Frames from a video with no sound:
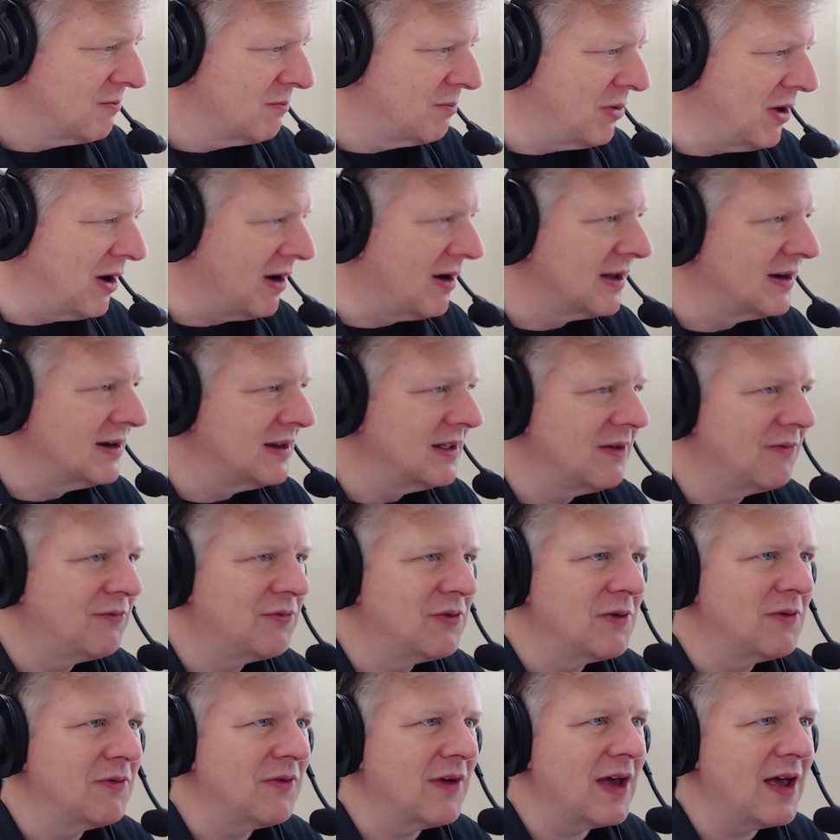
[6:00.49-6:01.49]
But if
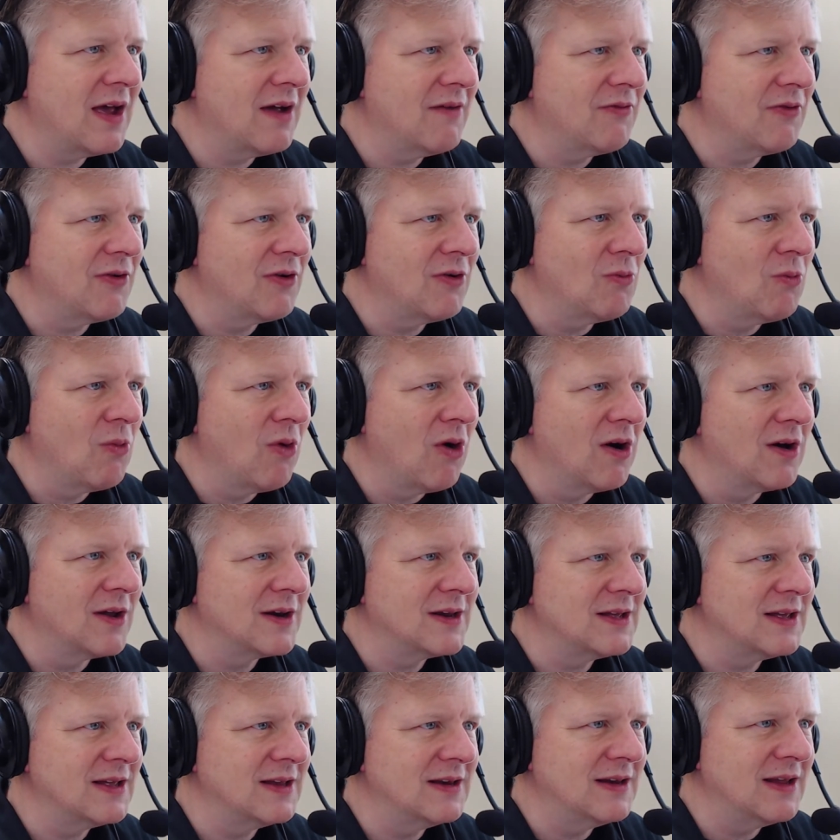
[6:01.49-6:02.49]
you've ever
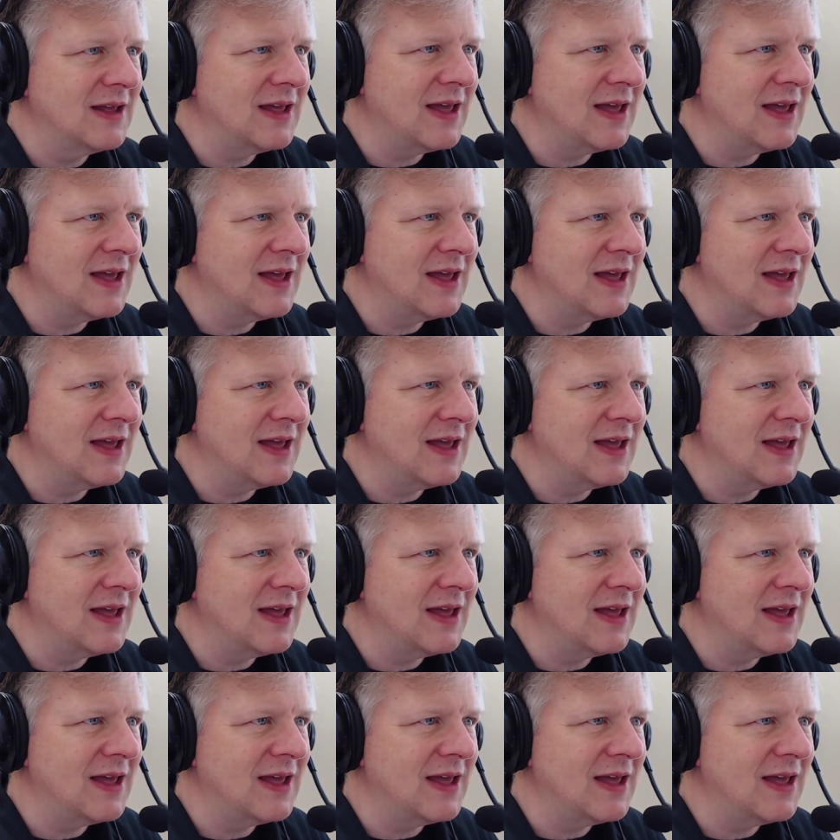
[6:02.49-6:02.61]
wanted